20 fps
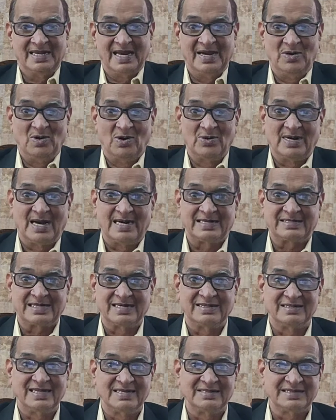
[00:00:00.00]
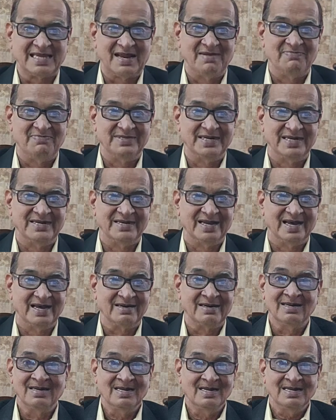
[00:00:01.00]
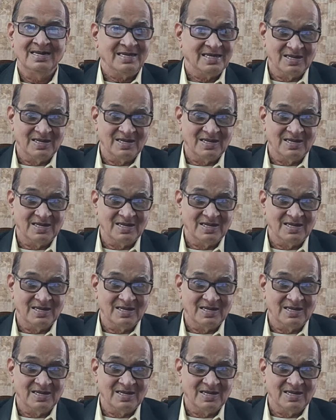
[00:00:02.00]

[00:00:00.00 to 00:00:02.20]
they don't attend the same dinner.